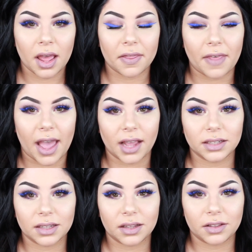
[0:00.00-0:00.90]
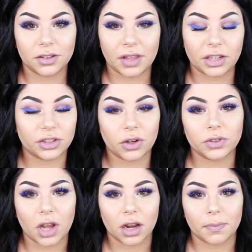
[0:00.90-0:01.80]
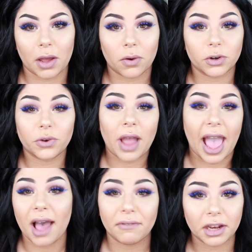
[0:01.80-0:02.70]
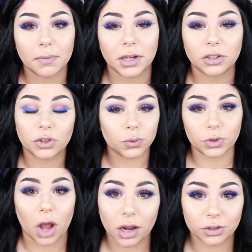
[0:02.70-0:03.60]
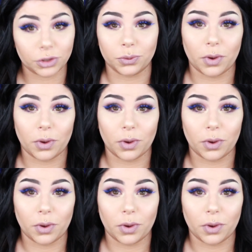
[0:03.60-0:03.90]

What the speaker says: that they just don't talk about or don't have anybody to talk to